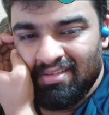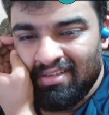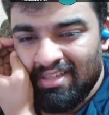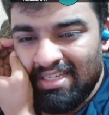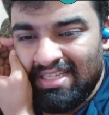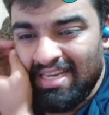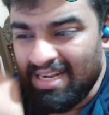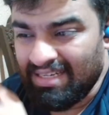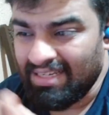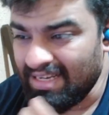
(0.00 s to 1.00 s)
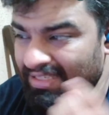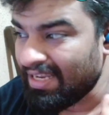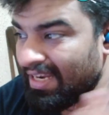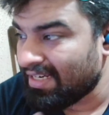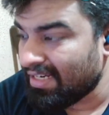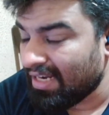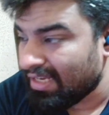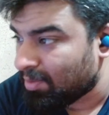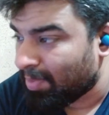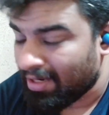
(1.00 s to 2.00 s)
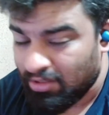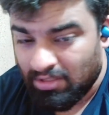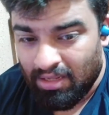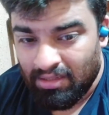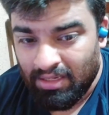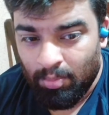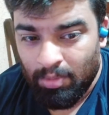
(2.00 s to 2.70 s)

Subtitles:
He's literally saying I didn't expect to start the game because